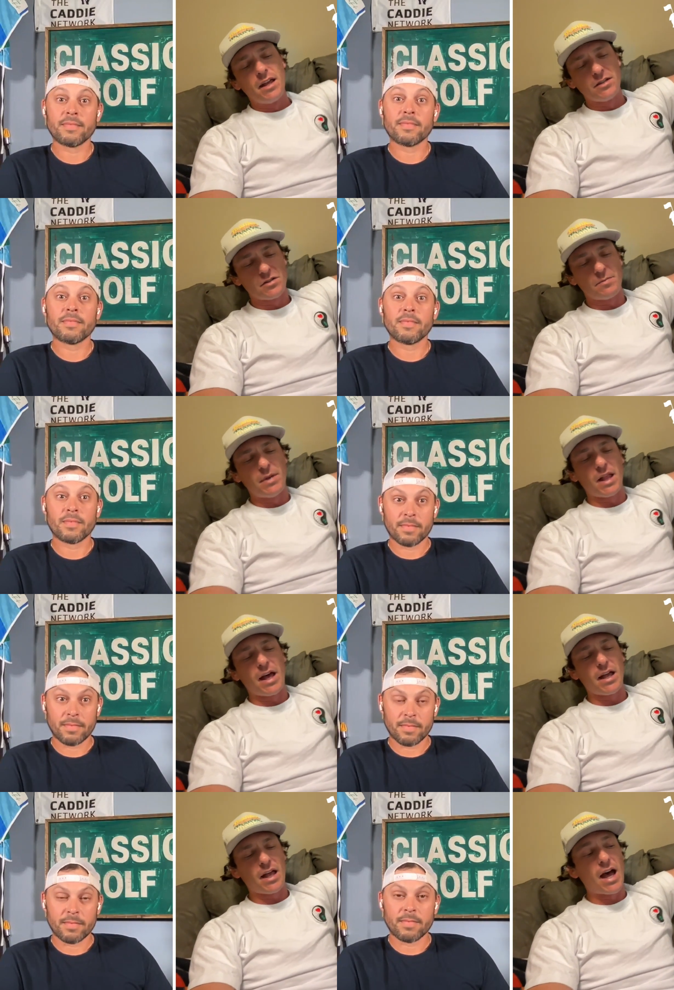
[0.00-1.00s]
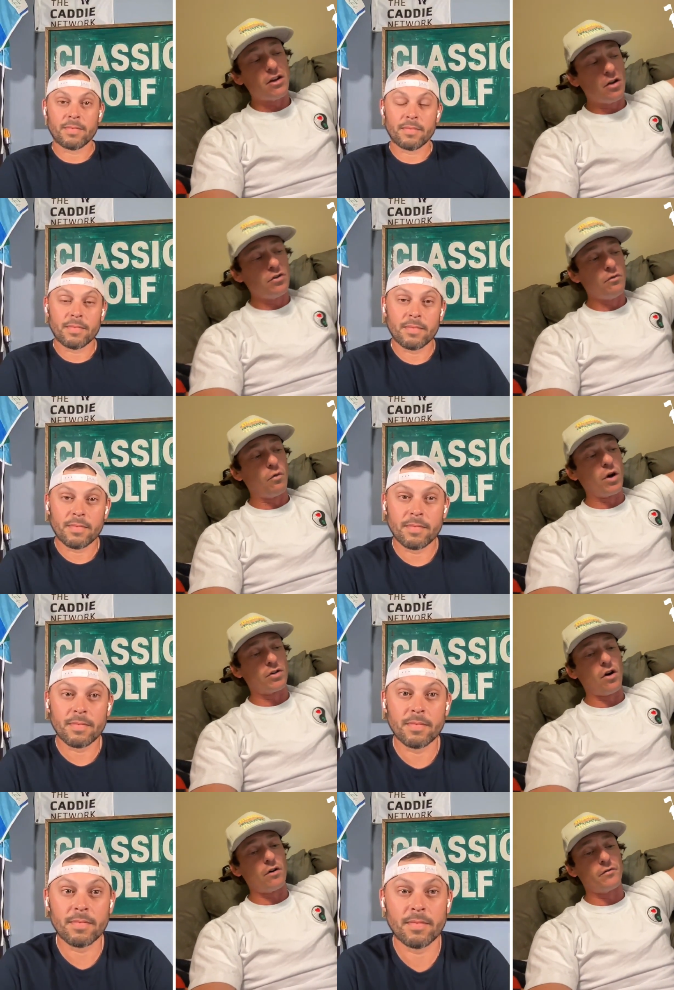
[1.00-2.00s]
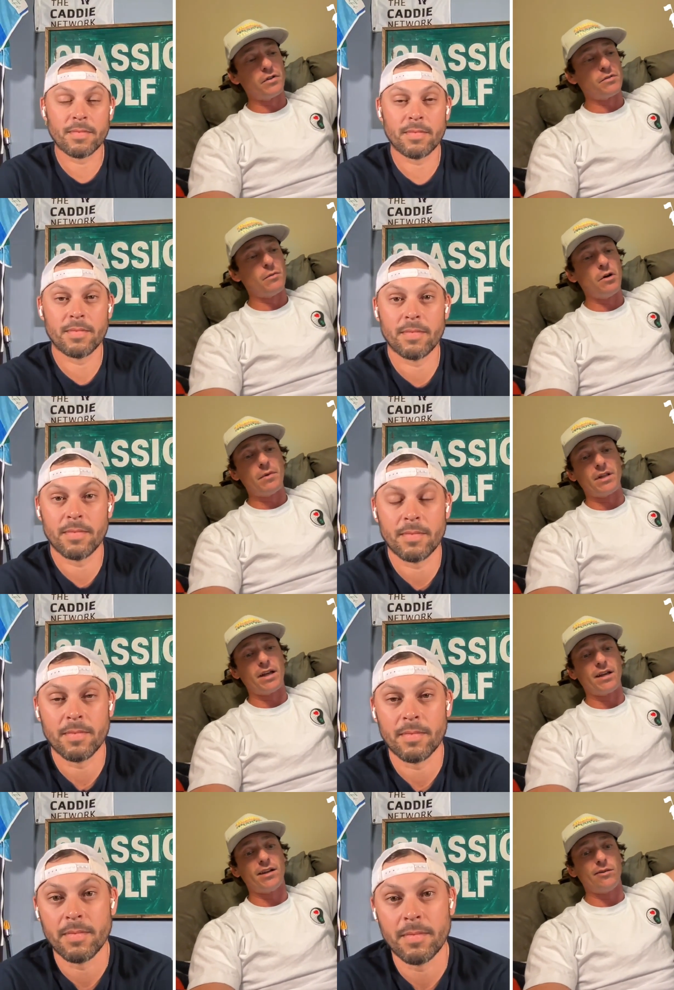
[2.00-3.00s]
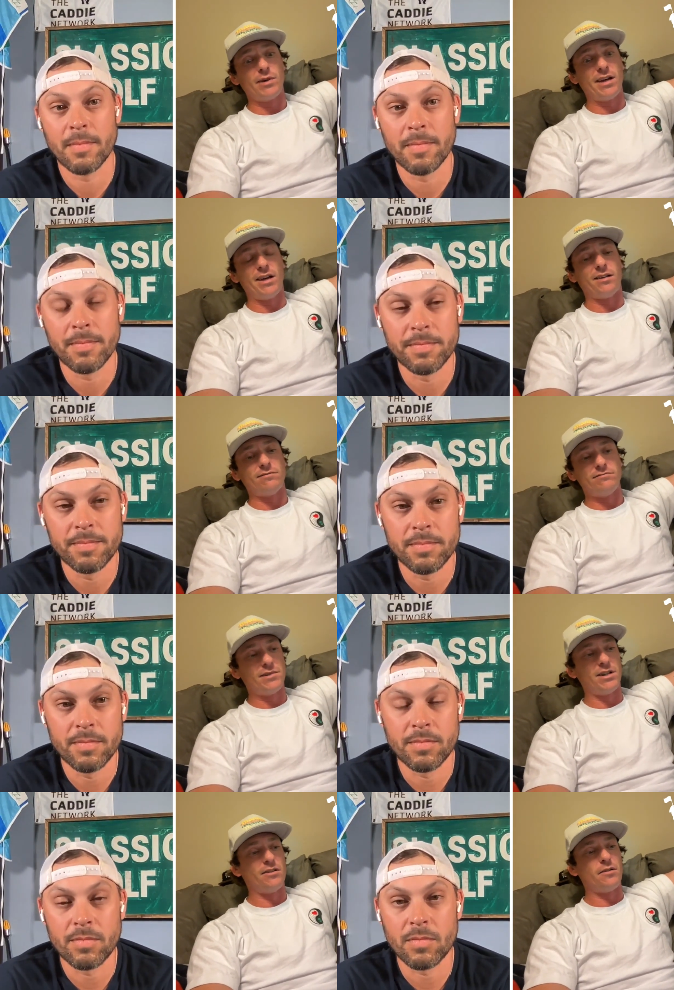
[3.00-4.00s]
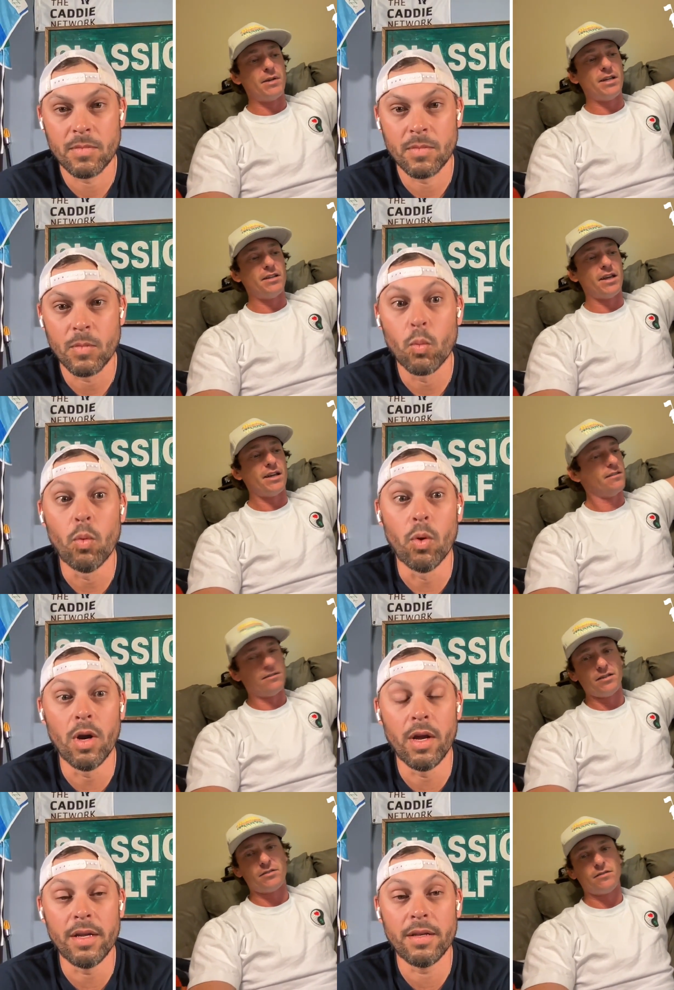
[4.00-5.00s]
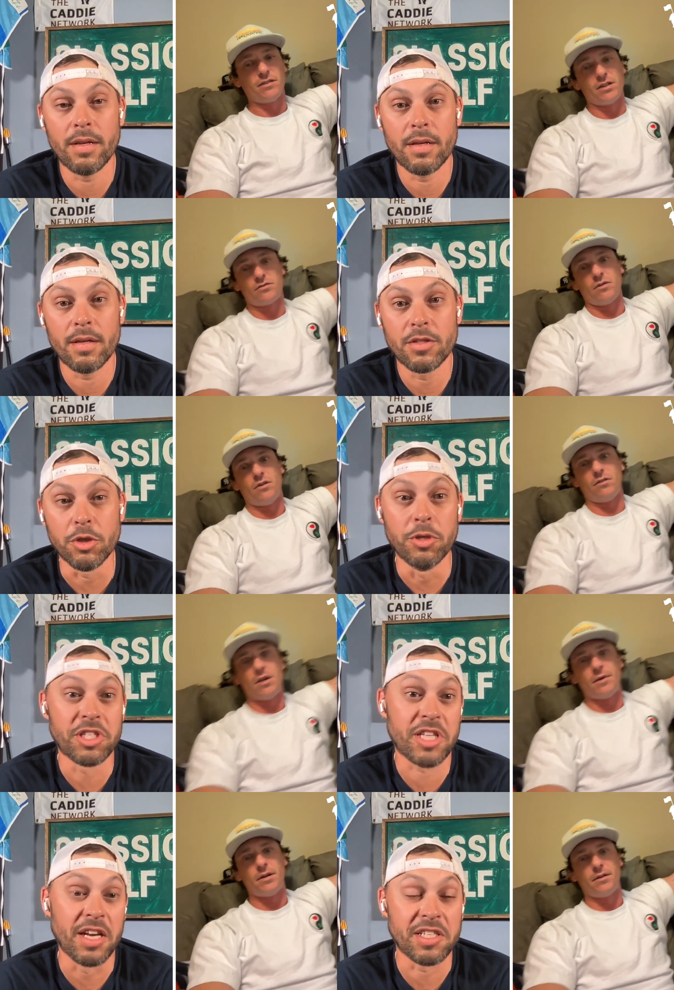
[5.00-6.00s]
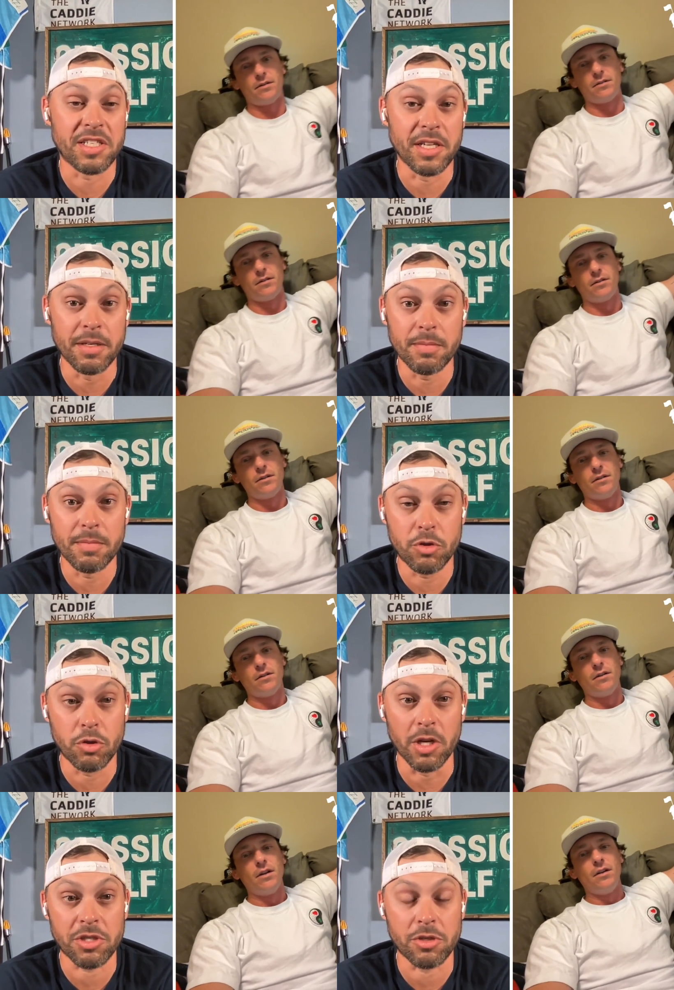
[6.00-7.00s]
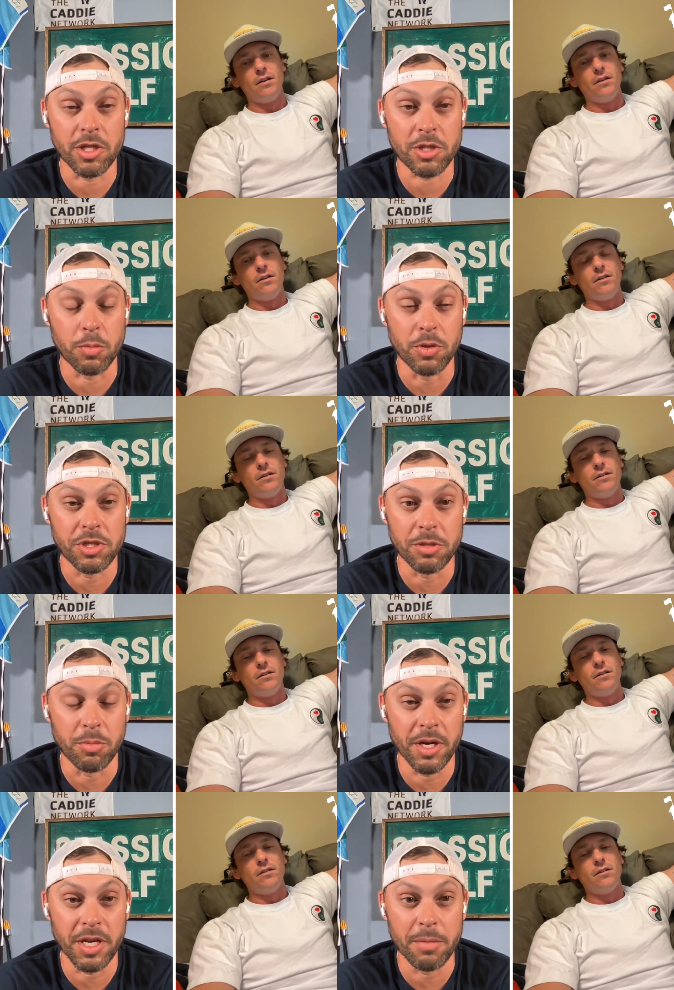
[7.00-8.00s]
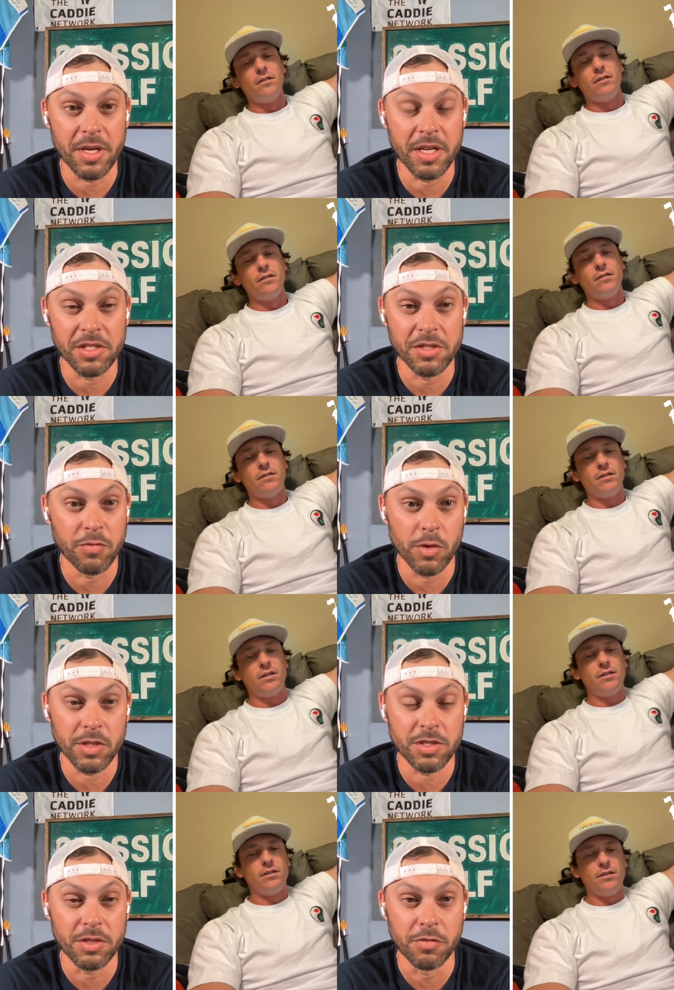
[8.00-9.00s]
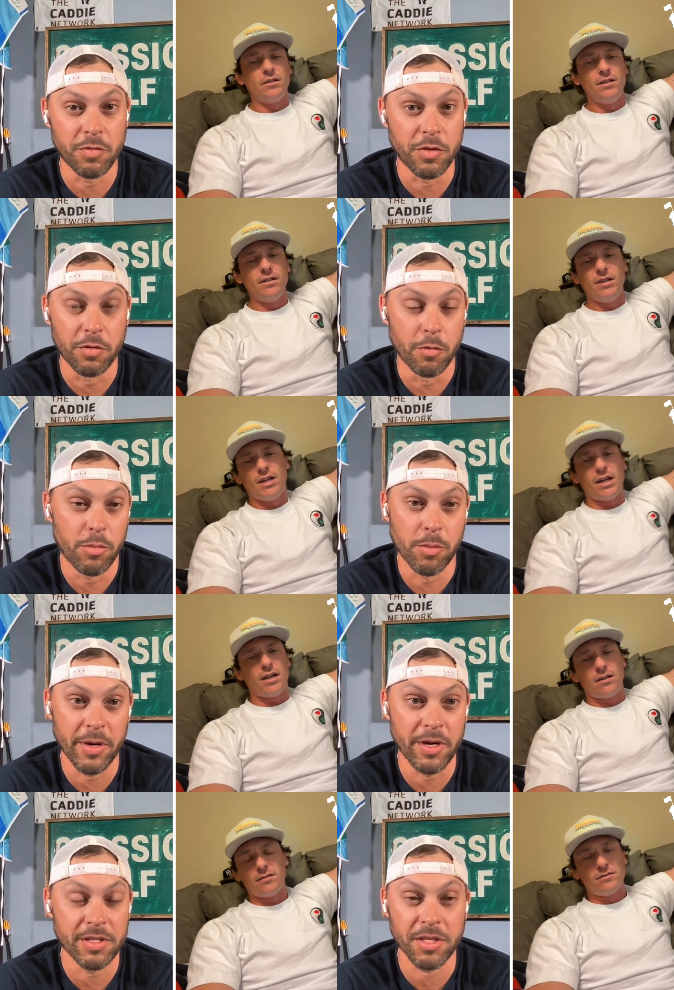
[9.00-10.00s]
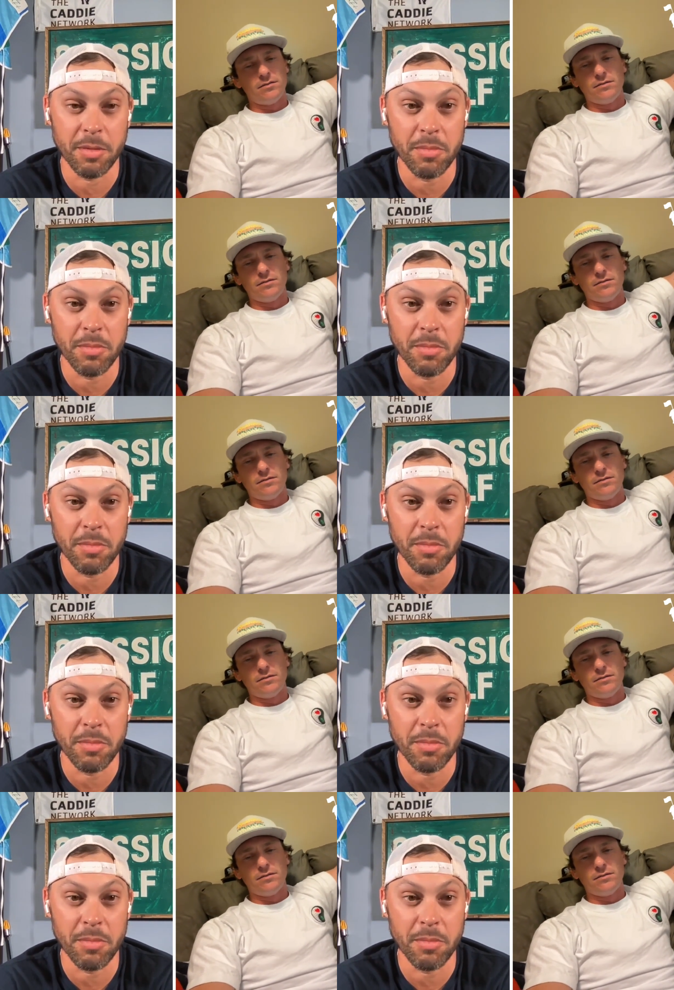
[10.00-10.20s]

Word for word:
Speaker 1: Just be like, I know you've worked hard for this moment. Like, here we go. You know what I mean? Like, right. Let's roll. So you just kind
Speaker 2: of sent trust trust what you're bringing because you've worked you've you're yeah. prepared as you can